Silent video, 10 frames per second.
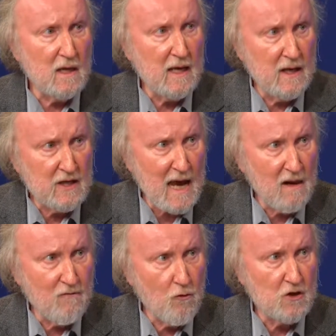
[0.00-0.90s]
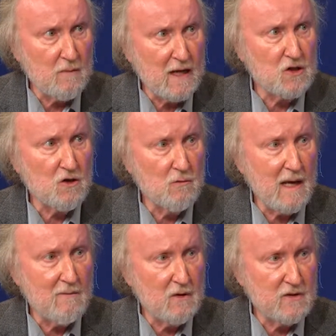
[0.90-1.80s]
in California to make sure we
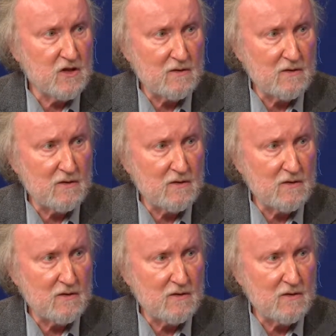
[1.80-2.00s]
have a good census.